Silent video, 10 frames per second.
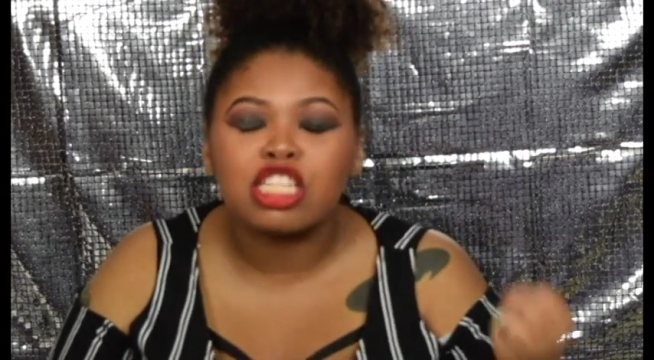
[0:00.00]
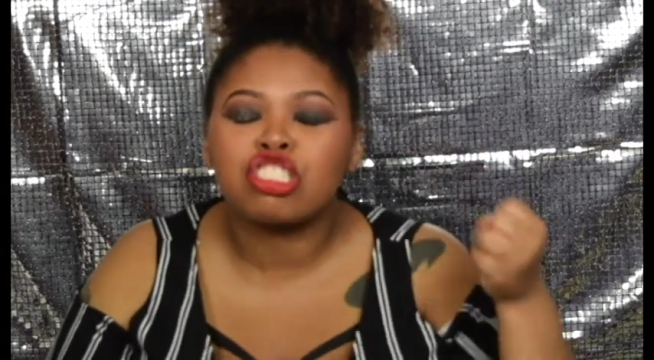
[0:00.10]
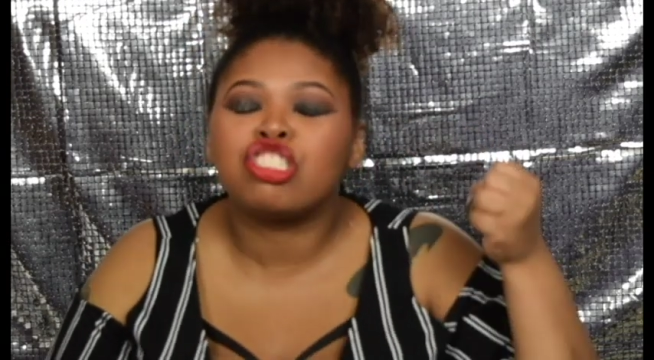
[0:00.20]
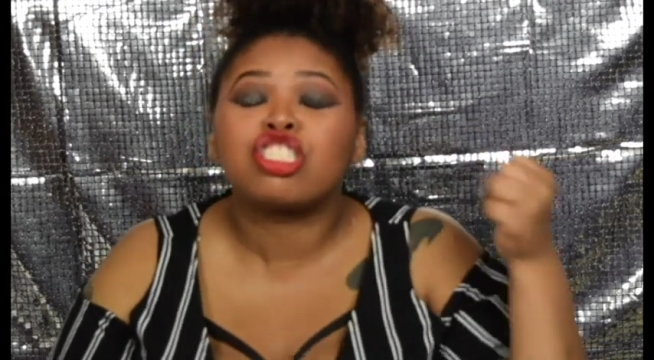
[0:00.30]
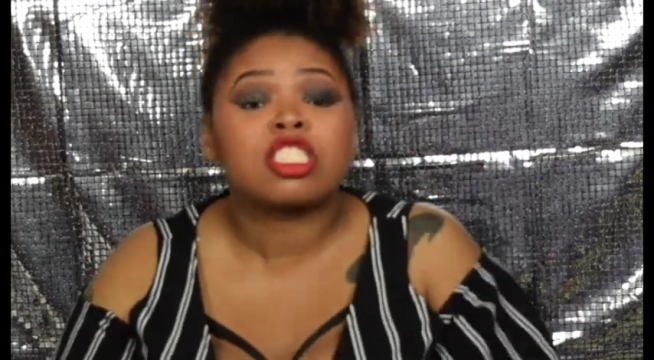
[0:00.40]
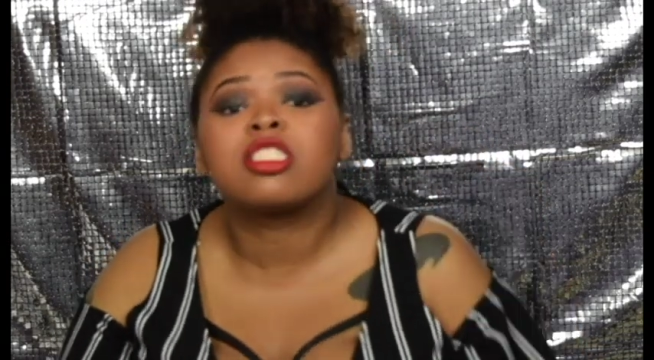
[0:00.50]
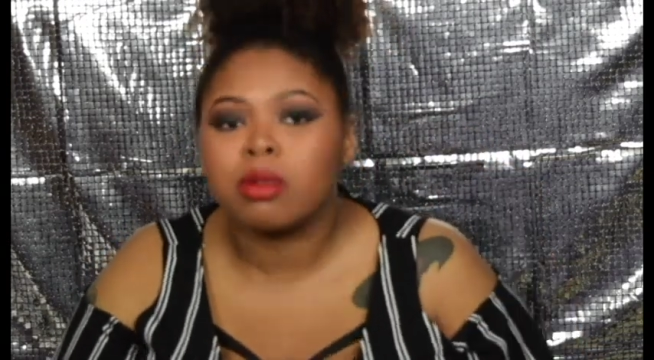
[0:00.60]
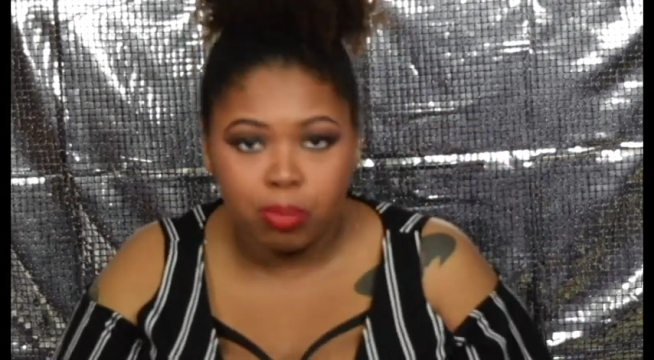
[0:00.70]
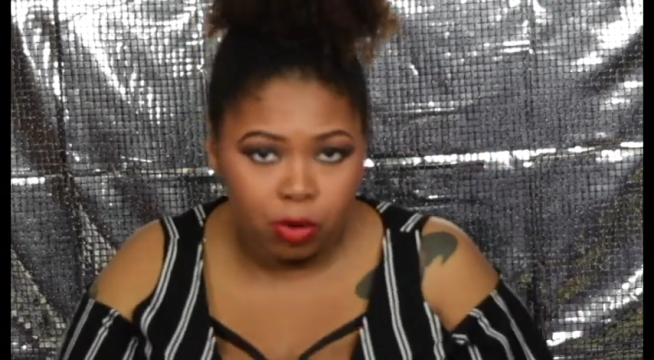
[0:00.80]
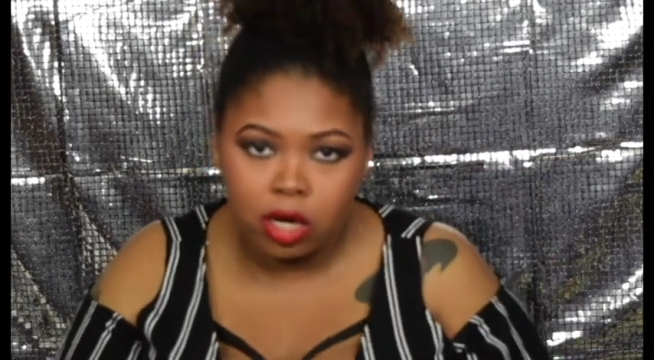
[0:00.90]
It's just as
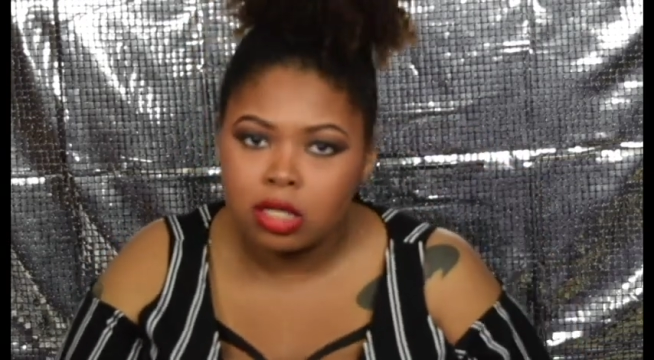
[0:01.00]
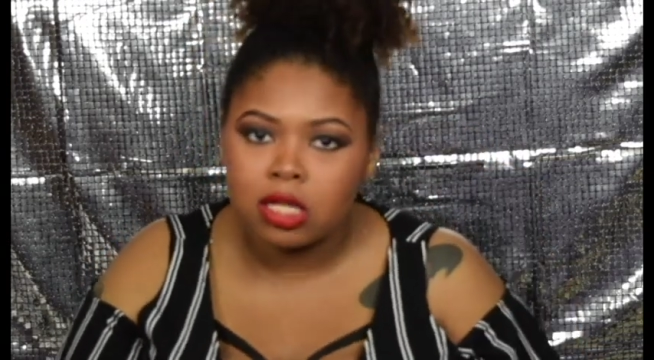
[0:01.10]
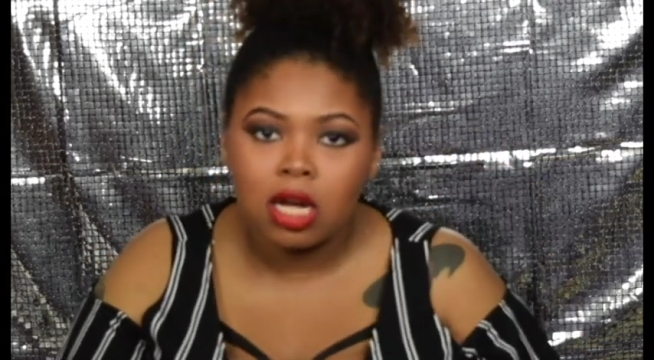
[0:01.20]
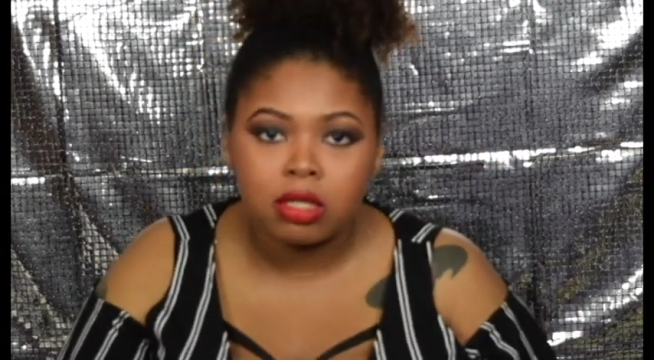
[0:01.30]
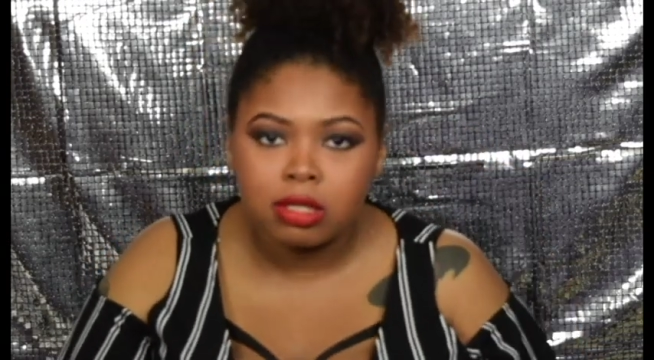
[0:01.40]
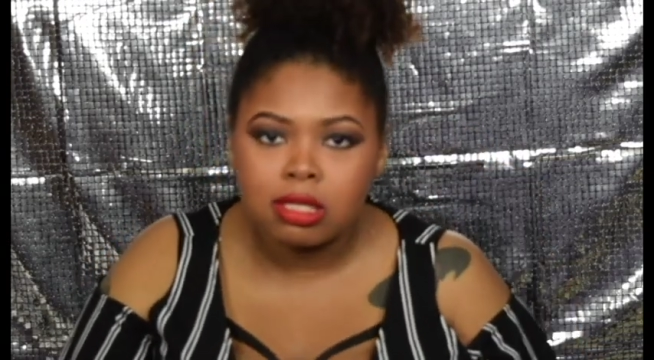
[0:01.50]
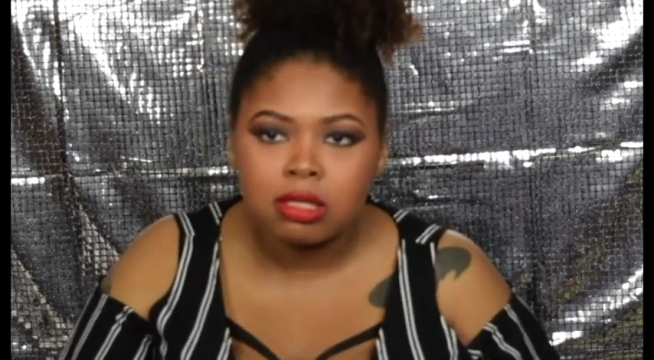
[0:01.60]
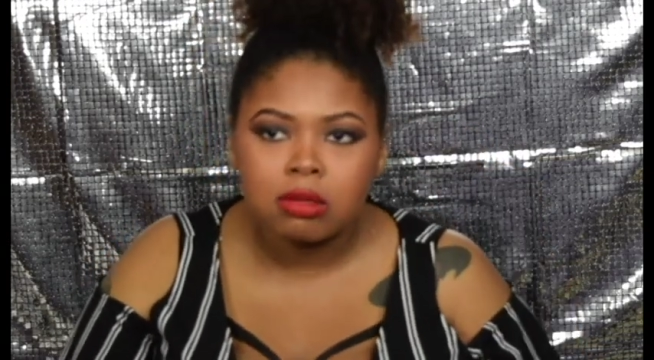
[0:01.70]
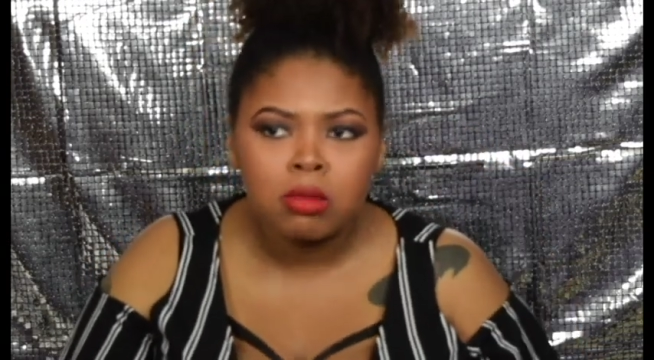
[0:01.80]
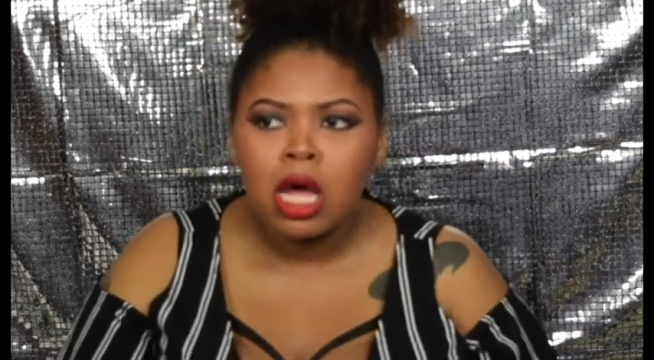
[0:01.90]
important as colorism.